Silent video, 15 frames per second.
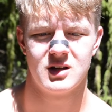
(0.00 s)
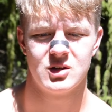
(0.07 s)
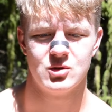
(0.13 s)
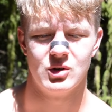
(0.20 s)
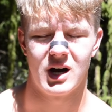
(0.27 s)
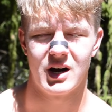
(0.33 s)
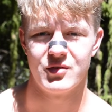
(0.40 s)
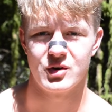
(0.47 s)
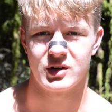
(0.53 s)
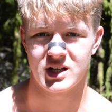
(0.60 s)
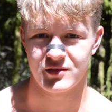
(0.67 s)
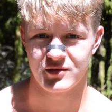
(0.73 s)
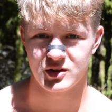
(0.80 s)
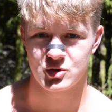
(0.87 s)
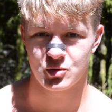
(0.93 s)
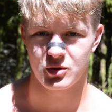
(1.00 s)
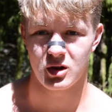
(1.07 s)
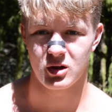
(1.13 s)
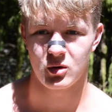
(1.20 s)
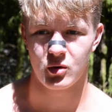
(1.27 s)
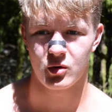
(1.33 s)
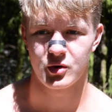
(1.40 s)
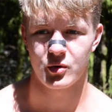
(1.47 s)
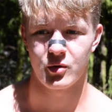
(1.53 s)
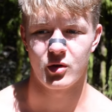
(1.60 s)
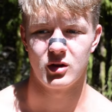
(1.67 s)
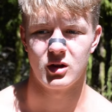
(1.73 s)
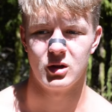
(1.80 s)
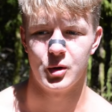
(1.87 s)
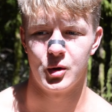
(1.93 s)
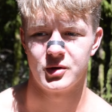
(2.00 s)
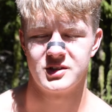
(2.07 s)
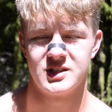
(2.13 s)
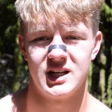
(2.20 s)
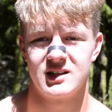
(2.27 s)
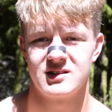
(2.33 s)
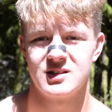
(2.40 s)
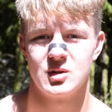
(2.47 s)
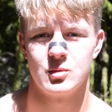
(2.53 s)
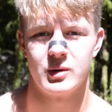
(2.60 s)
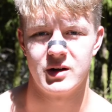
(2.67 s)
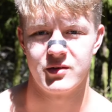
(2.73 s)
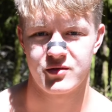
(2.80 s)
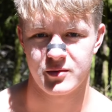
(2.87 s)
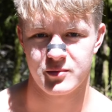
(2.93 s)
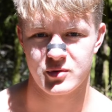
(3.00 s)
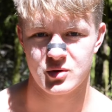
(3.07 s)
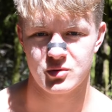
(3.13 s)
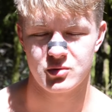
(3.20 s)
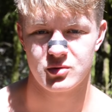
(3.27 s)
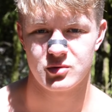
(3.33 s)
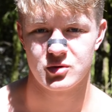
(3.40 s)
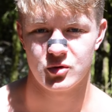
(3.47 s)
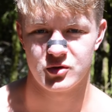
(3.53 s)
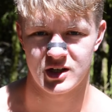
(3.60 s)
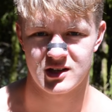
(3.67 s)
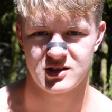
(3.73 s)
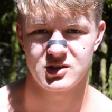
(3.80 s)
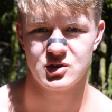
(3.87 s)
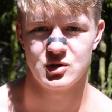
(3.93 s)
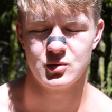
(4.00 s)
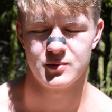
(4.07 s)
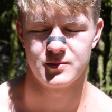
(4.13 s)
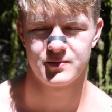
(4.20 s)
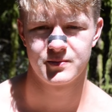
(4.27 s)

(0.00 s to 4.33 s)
You either give it to the Lord or the Lord takes it away from you to test you.